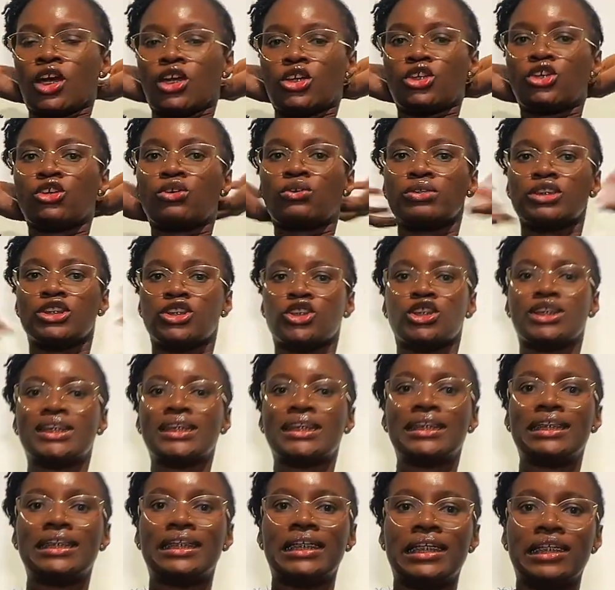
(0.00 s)
you could
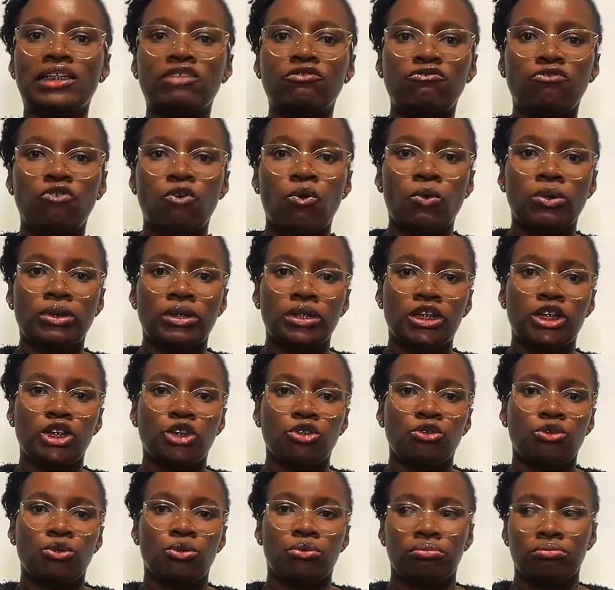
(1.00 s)
just lean forward
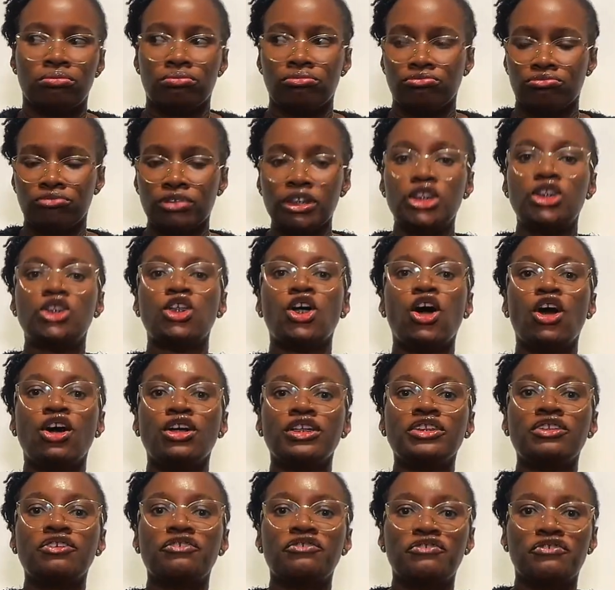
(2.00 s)
to
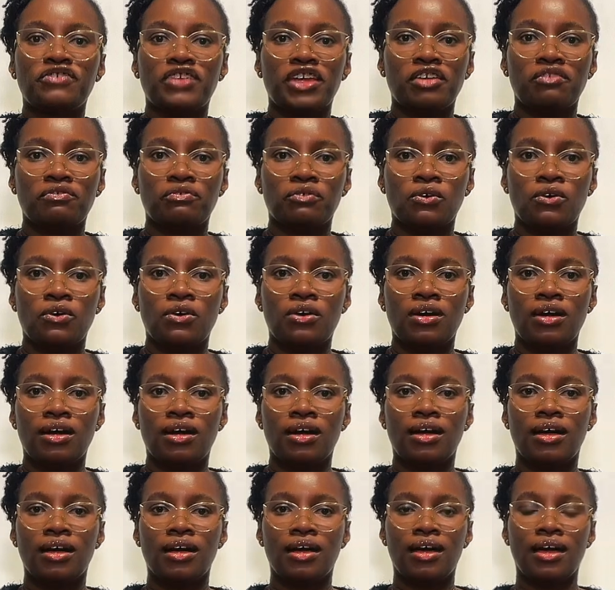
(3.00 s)
return the favor
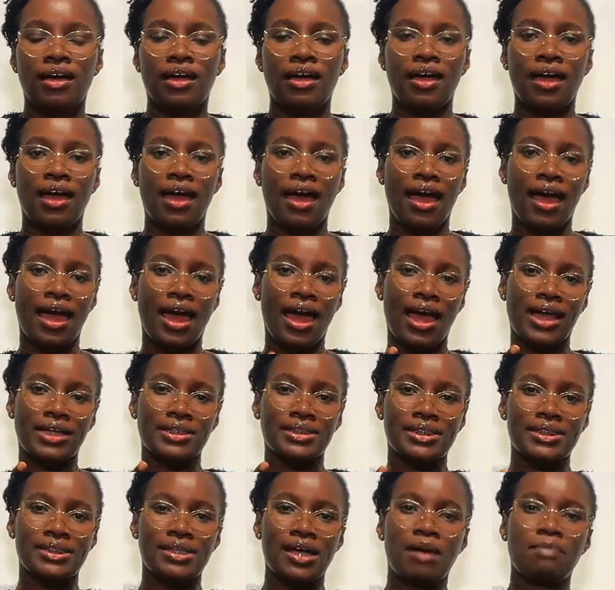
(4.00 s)

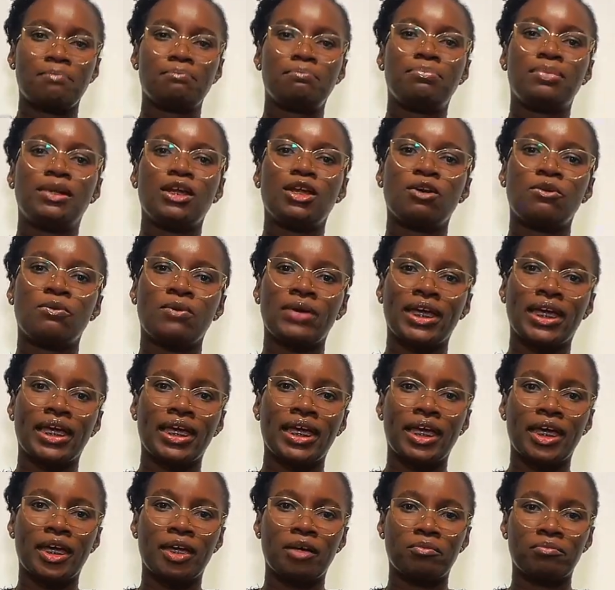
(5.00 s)
and start blowing
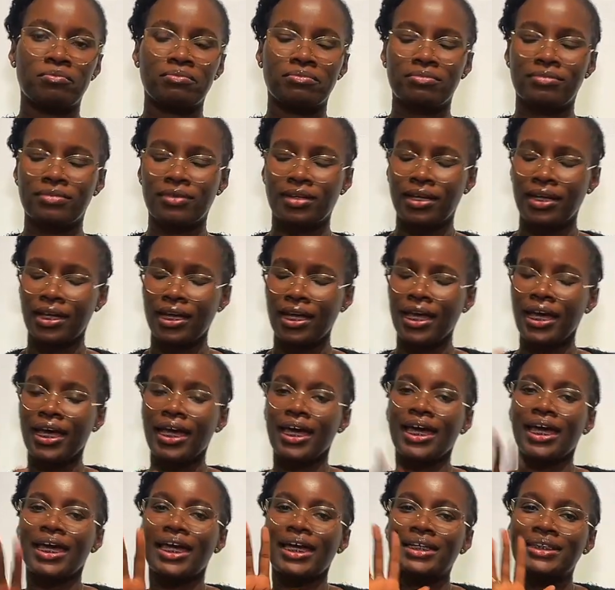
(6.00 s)
him
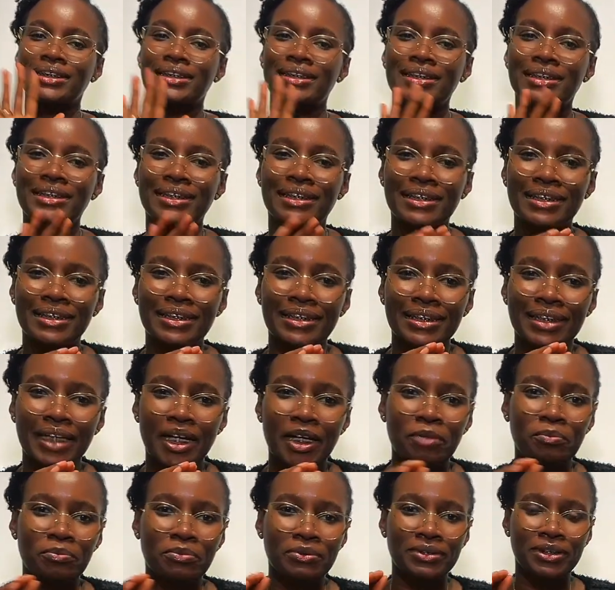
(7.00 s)
in
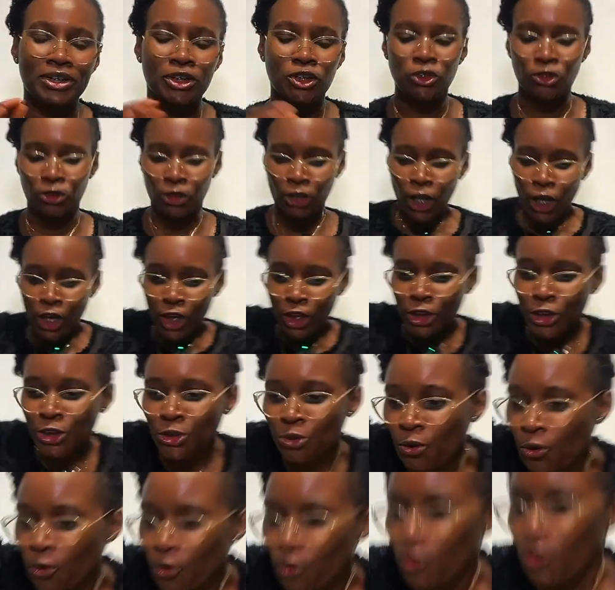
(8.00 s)
69 position.
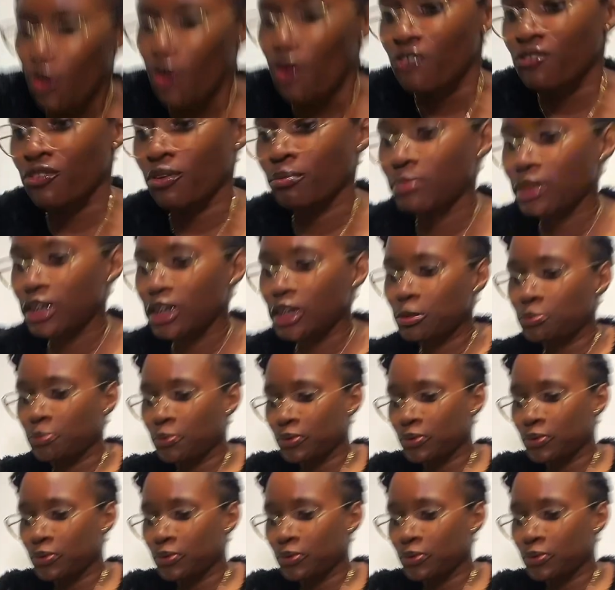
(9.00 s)
So from this